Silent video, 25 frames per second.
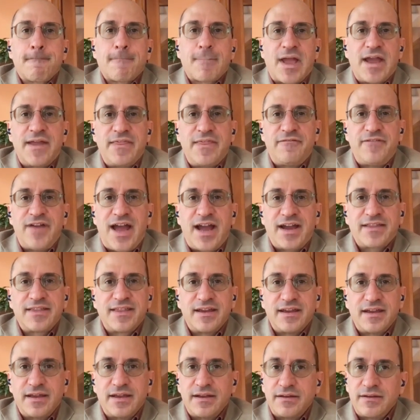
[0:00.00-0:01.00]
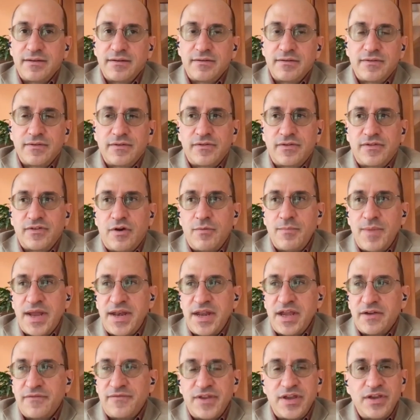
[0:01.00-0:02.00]
And the fact that so
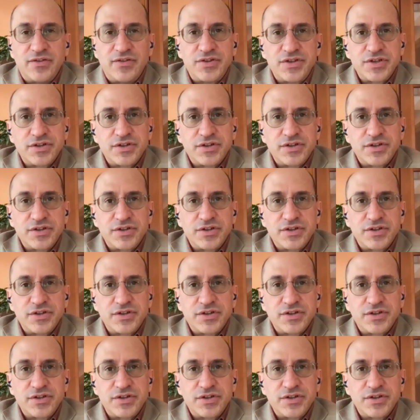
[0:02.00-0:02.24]
many of these